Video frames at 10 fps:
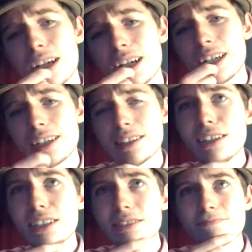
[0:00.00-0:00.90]
I
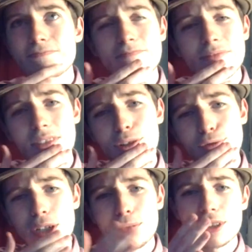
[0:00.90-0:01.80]
like
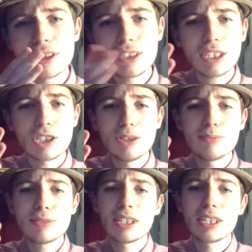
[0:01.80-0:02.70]
favorite
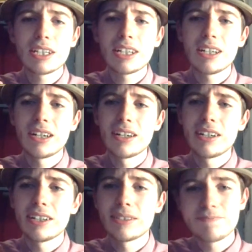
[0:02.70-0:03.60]
sitcoms
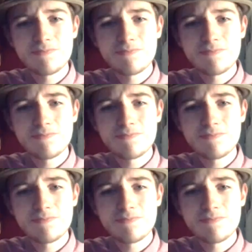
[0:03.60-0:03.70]
are